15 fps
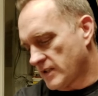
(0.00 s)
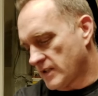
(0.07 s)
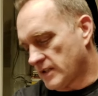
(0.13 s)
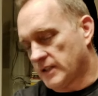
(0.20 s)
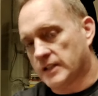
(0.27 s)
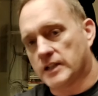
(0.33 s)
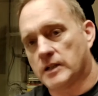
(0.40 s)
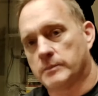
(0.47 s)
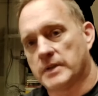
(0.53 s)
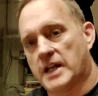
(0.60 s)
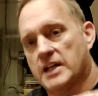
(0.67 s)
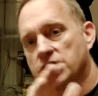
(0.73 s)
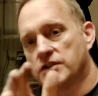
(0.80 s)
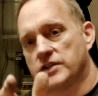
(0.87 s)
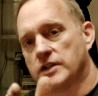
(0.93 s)
Um,
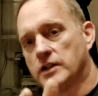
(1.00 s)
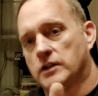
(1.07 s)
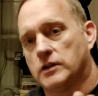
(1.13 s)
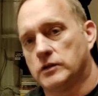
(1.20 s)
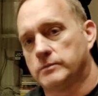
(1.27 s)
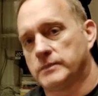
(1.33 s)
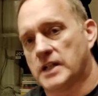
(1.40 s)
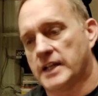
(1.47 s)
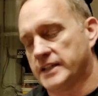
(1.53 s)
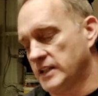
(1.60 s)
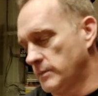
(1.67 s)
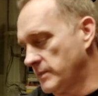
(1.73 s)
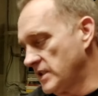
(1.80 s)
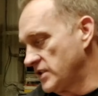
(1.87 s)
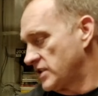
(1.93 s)
as you know, I
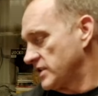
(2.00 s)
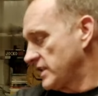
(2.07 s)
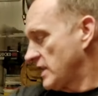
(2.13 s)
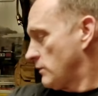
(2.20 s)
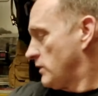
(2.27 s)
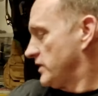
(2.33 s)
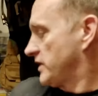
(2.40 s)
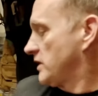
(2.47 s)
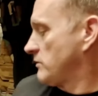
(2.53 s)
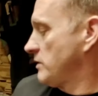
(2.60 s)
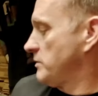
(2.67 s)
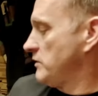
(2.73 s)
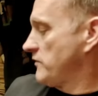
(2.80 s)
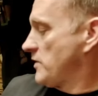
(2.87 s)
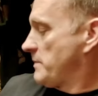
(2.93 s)
did mention that I was going to
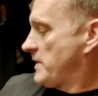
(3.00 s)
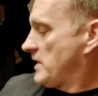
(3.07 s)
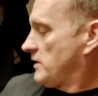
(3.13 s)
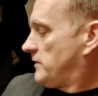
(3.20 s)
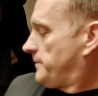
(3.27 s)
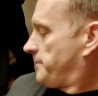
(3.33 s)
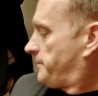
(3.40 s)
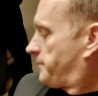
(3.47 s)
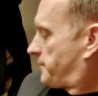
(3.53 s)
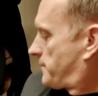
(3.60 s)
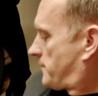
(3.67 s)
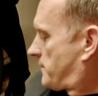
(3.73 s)
remove the barrel.